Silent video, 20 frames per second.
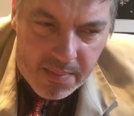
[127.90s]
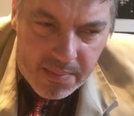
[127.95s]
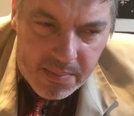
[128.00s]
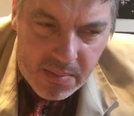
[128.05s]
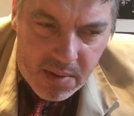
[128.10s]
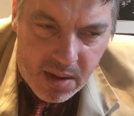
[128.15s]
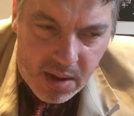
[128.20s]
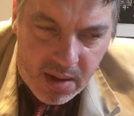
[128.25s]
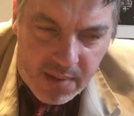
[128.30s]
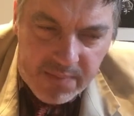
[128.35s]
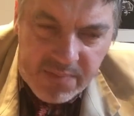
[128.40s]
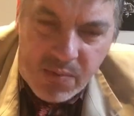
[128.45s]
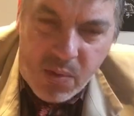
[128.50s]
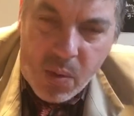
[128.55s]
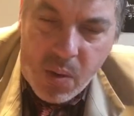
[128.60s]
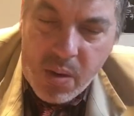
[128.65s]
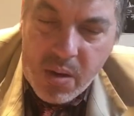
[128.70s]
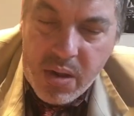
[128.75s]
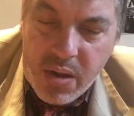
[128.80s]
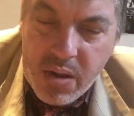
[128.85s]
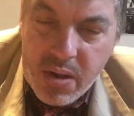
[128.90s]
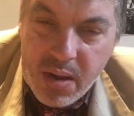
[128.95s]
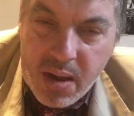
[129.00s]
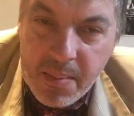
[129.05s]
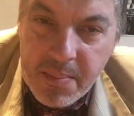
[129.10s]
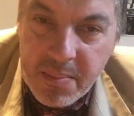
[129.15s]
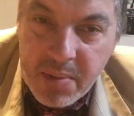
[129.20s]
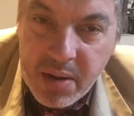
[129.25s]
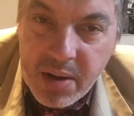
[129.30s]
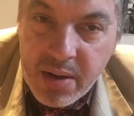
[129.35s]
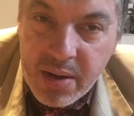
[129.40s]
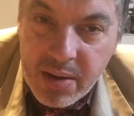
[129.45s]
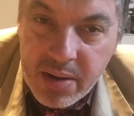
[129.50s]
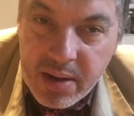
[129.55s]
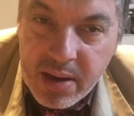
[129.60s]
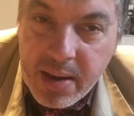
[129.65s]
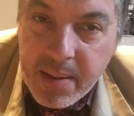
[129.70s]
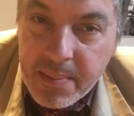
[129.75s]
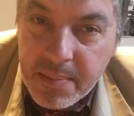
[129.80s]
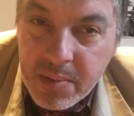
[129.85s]
and of course I'm gonna
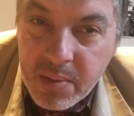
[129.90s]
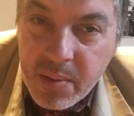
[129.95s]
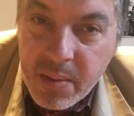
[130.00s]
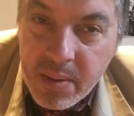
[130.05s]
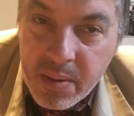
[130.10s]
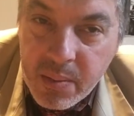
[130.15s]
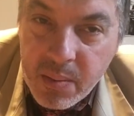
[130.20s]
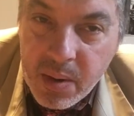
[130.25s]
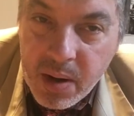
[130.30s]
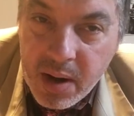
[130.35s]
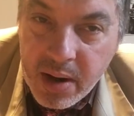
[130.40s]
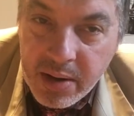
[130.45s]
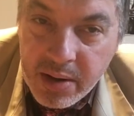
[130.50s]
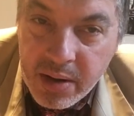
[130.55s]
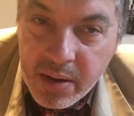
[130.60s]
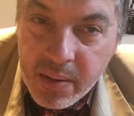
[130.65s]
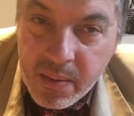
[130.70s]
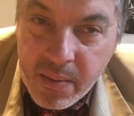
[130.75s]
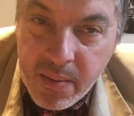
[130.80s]
keep doing what I do.